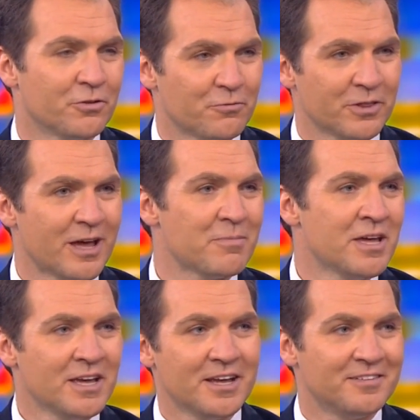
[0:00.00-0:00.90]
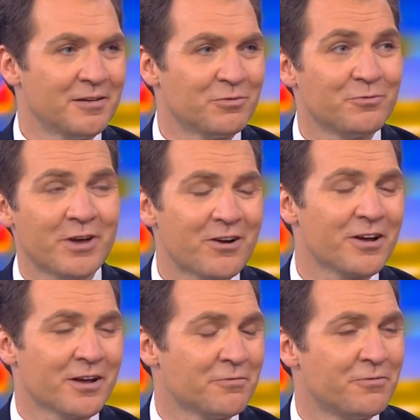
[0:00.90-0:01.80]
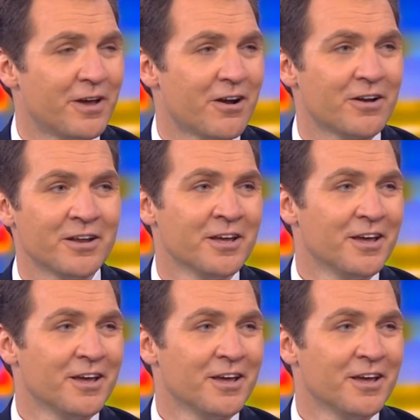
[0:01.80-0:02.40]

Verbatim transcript: So for them, it seems very unfair